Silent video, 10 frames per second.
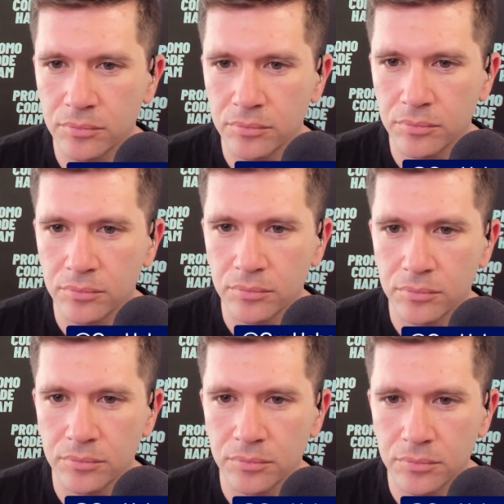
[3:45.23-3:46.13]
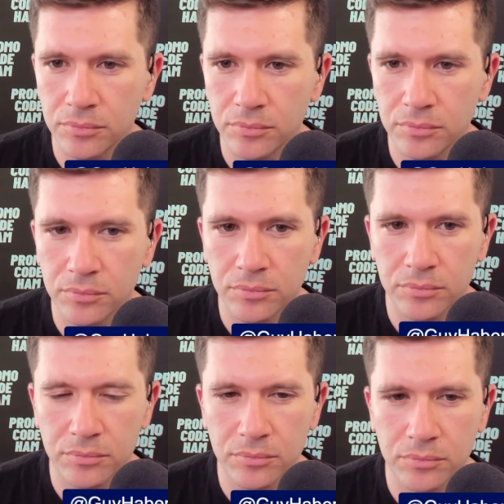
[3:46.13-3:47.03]

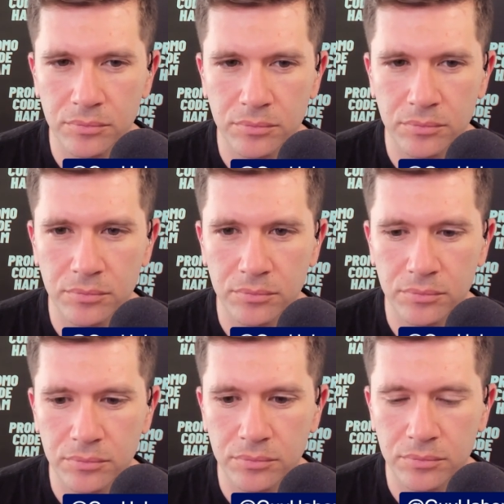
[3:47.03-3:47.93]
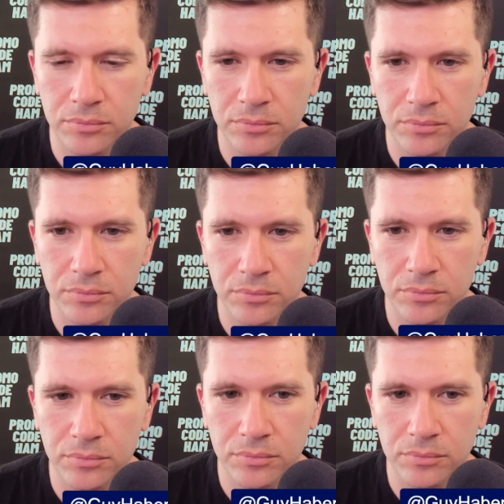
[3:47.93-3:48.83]

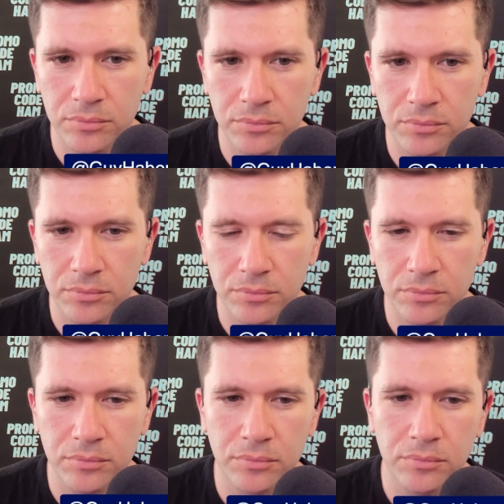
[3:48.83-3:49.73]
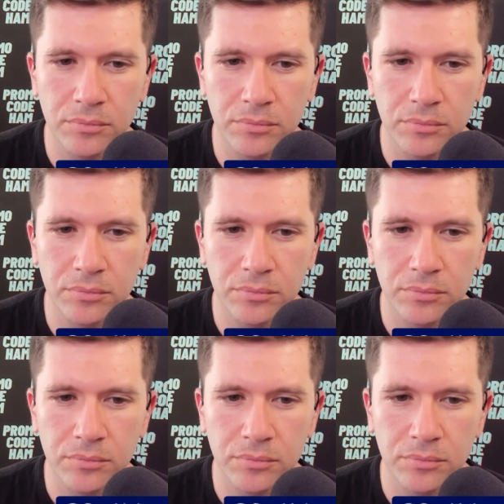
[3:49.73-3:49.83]
No words are spoken by the person on screen.